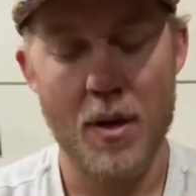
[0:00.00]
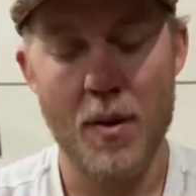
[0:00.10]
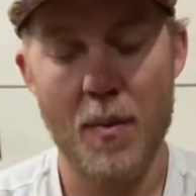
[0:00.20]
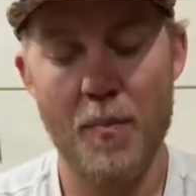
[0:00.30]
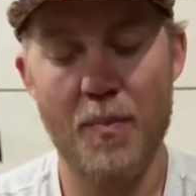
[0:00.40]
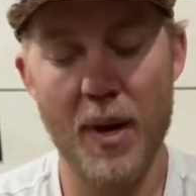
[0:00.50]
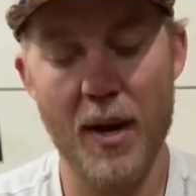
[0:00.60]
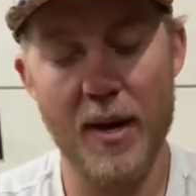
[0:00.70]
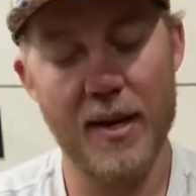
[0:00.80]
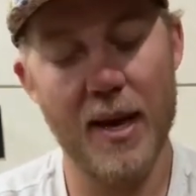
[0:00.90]

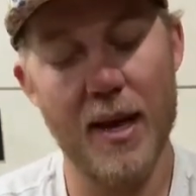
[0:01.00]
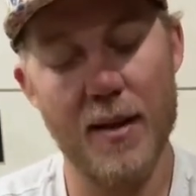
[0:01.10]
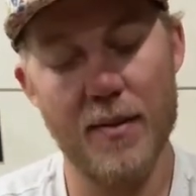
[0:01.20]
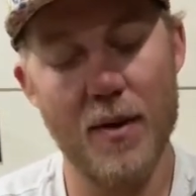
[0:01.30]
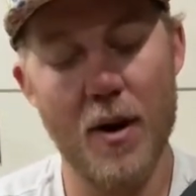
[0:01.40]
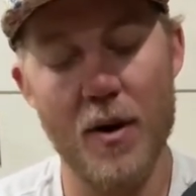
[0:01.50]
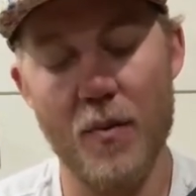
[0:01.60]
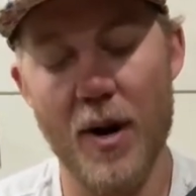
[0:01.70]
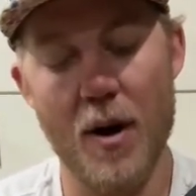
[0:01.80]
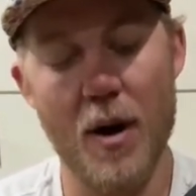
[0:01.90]
But again, the
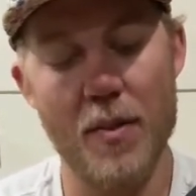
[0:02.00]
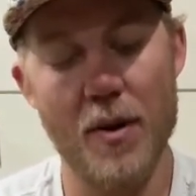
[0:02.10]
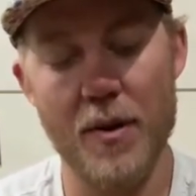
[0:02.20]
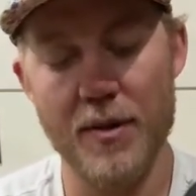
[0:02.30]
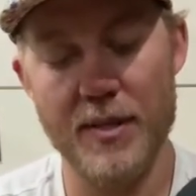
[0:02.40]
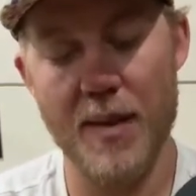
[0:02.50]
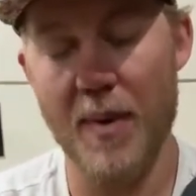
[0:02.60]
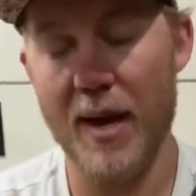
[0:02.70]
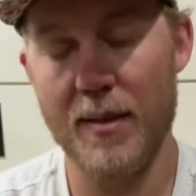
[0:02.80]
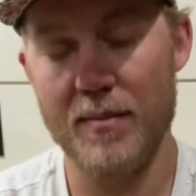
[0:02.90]
hardware on those, they
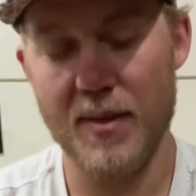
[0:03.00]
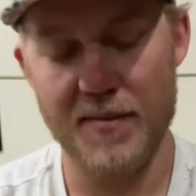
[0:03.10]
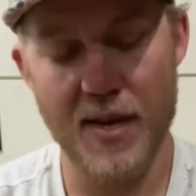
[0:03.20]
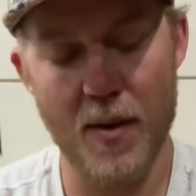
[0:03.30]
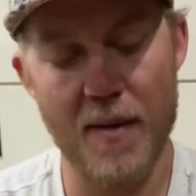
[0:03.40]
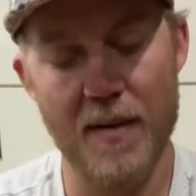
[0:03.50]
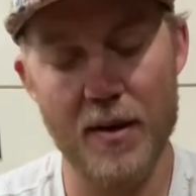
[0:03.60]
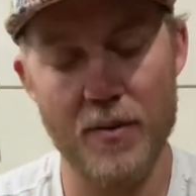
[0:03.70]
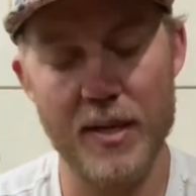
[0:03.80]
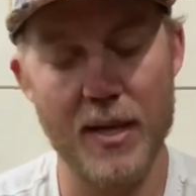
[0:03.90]
back themselves out. I've had
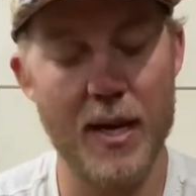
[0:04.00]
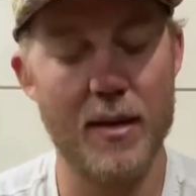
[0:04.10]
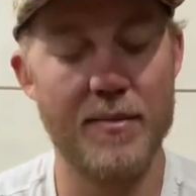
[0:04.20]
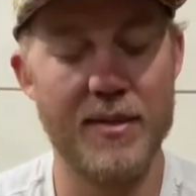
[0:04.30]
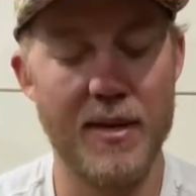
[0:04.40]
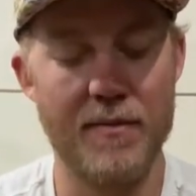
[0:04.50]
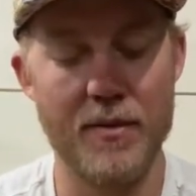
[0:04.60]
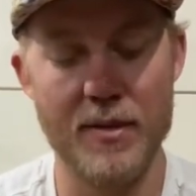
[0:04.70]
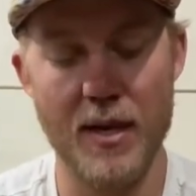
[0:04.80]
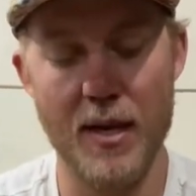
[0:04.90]
to retighten them
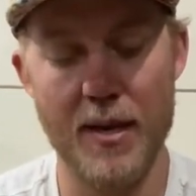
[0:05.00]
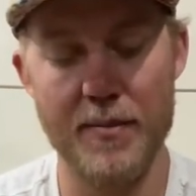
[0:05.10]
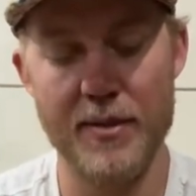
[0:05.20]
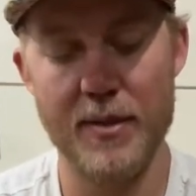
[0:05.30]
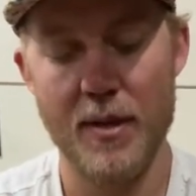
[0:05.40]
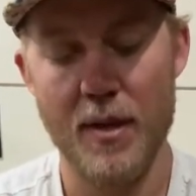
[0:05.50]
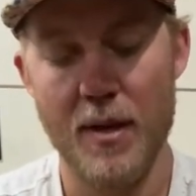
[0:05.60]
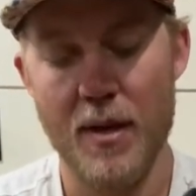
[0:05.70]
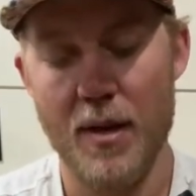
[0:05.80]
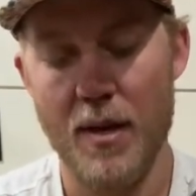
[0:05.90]
several times.
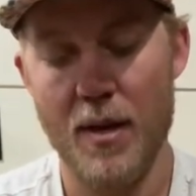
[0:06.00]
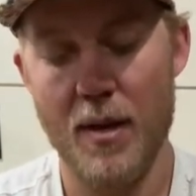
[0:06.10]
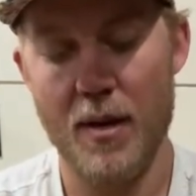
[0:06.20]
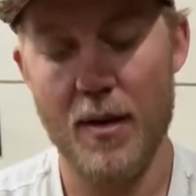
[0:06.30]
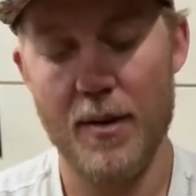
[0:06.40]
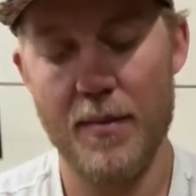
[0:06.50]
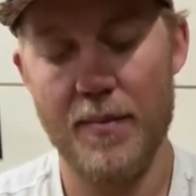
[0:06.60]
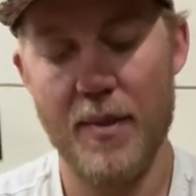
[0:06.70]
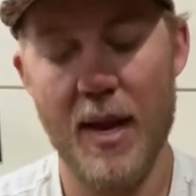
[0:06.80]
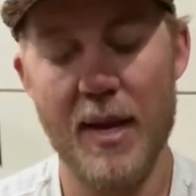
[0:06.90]

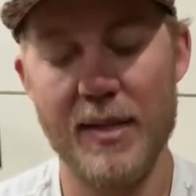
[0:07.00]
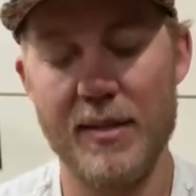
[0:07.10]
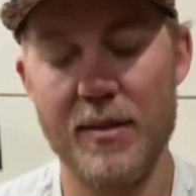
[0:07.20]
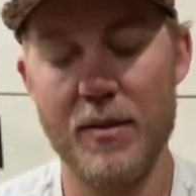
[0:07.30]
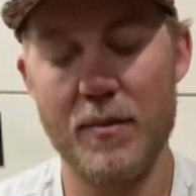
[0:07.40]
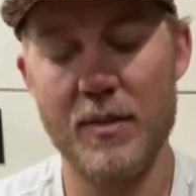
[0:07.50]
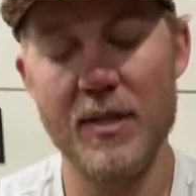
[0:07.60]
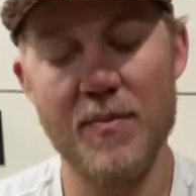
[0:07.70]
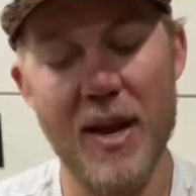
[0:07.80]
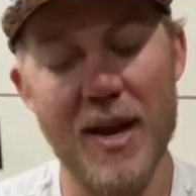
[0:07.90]
And it's
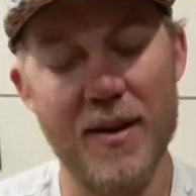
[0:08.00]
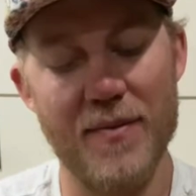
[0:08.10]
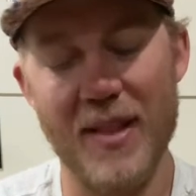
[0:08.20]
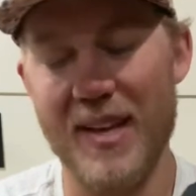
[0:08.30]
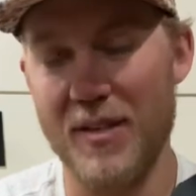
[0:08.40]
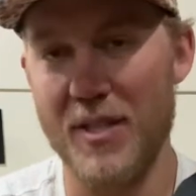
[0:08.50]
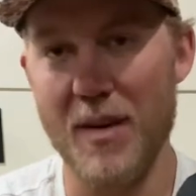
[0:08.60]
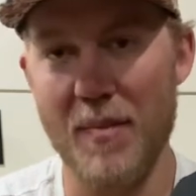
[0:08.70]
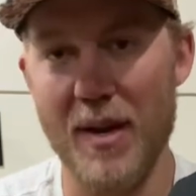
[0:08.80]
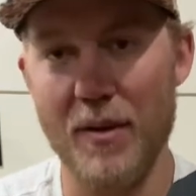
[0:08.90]
just made out of like a
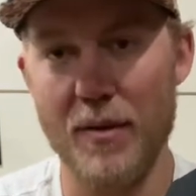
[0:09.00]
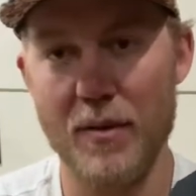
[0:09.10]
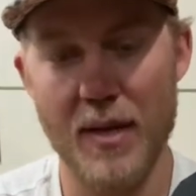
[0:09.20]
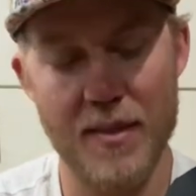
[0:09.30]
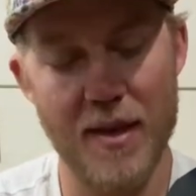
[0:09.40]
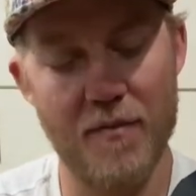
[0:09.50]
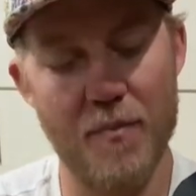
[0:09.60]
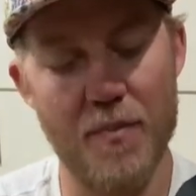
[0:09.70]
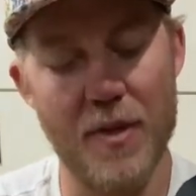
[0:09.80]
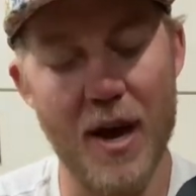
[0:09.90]
cheap metal. The
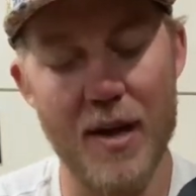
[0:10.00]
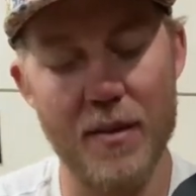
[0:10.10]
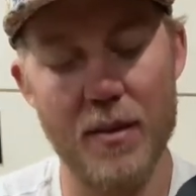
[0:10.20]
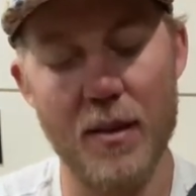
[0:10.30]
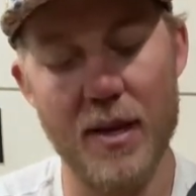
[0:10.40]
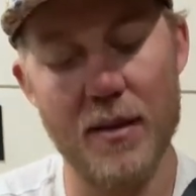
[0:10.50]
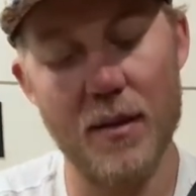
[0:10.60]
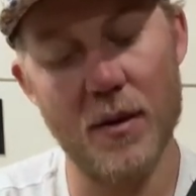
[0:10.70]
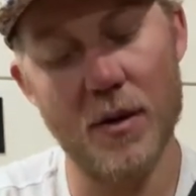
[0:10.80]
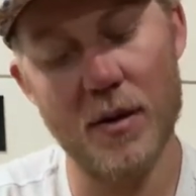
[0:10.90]

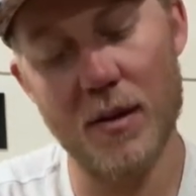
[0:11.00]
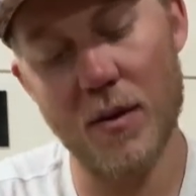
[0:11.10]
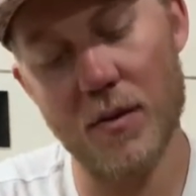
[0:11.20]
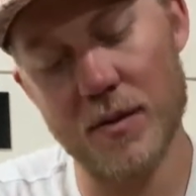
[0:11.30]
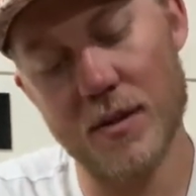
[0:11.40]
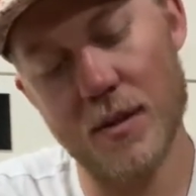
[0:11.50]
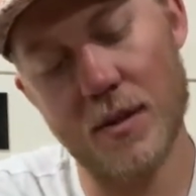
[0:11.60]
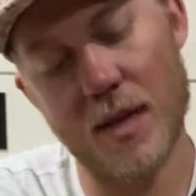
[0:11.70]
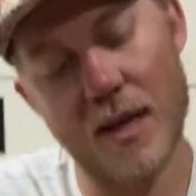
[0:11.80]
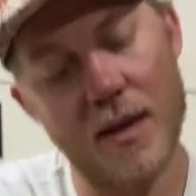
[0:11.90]
hook that holds the
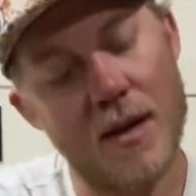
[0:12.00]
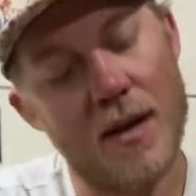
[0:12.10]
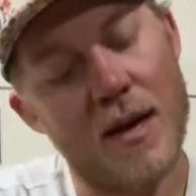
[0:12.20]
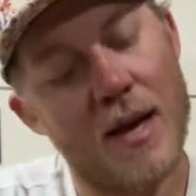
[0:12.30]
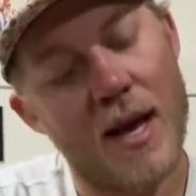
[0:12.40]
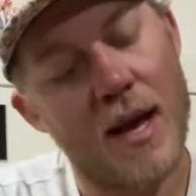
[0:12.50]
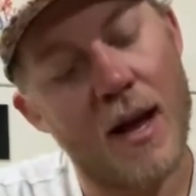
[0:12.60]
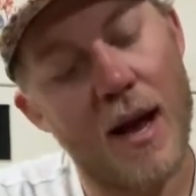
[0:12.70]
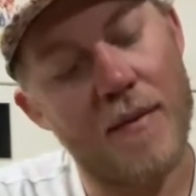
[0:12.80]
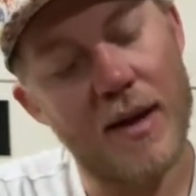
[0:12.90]
thing,
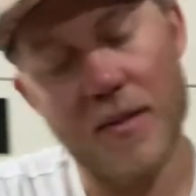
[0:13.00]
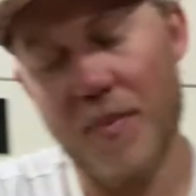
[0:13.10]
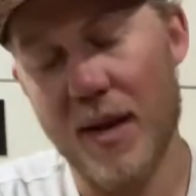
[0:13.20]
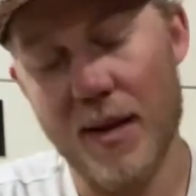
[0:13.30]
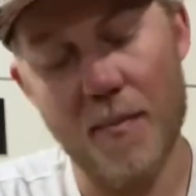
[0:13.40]
I've had to bend it